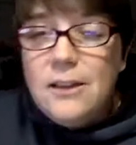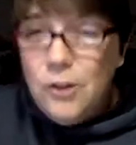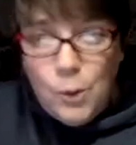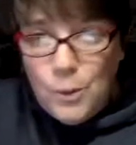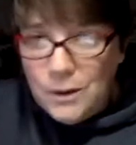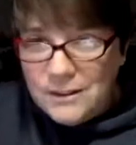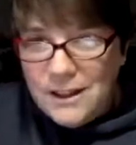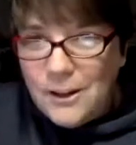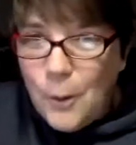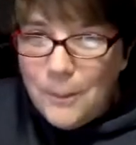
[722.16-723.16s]
You will
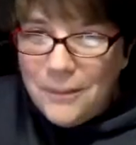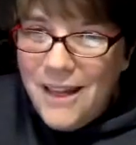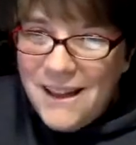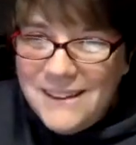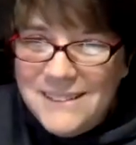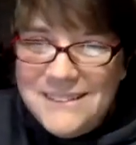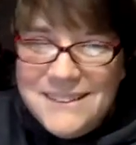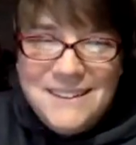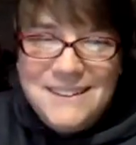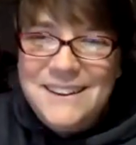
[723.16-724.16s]
not go blind.
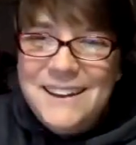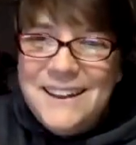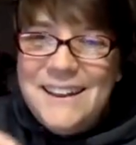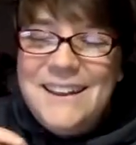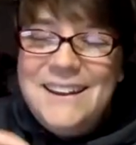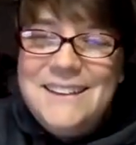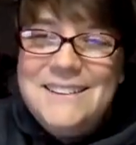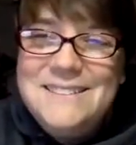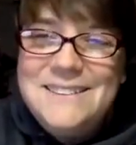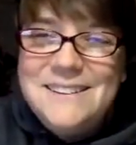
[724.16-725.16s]
It
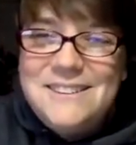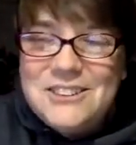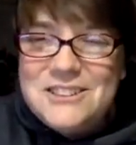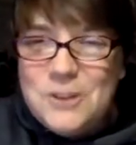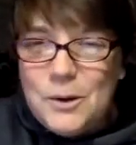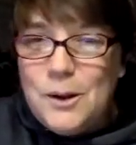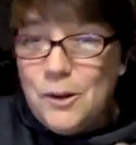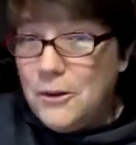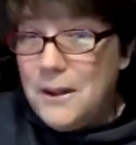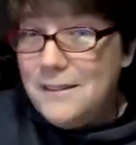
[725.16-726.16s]
is just going to
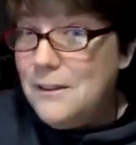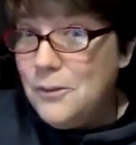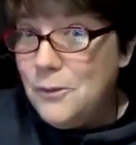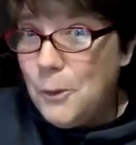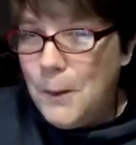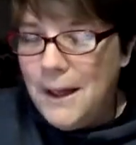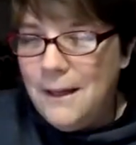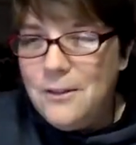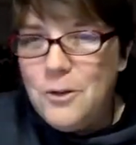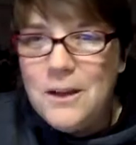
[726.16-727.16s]
create tears for a
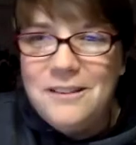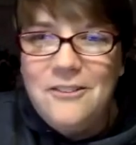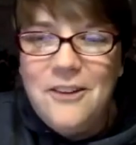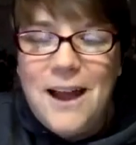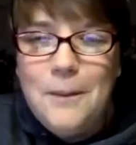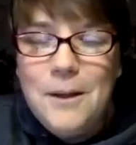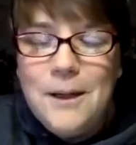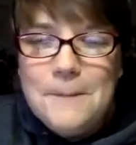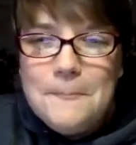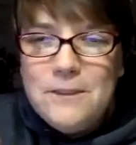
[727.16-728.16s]
while. You can grab
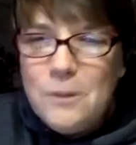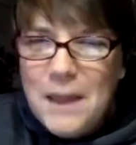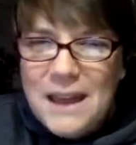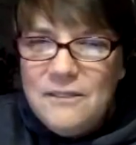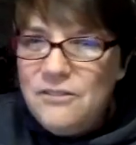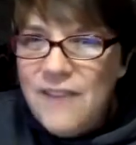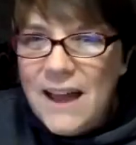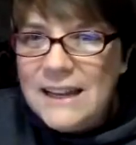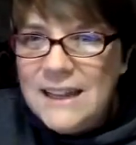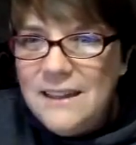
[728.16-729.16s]
some kind of
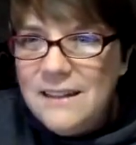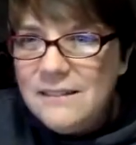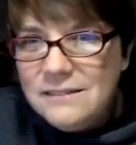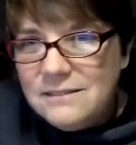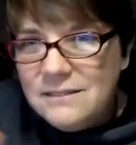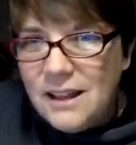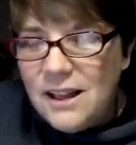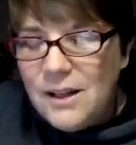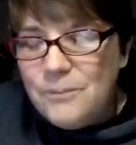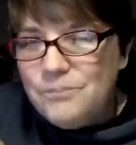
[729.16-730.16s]
fatty,
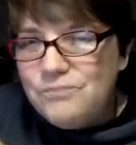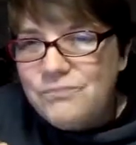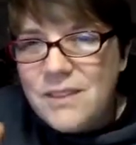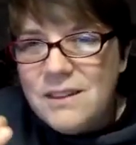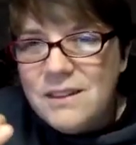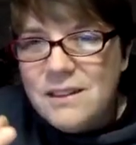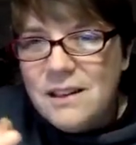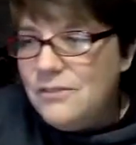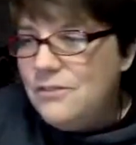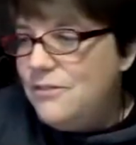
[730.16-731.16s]

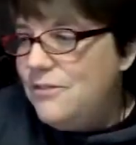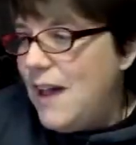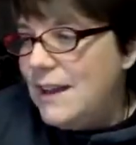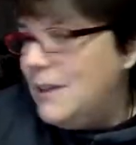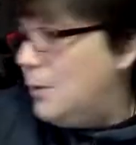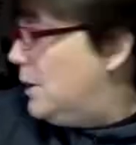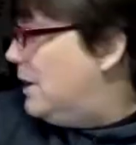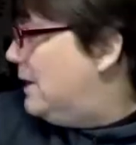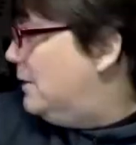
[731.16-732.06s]
a fatty oil. I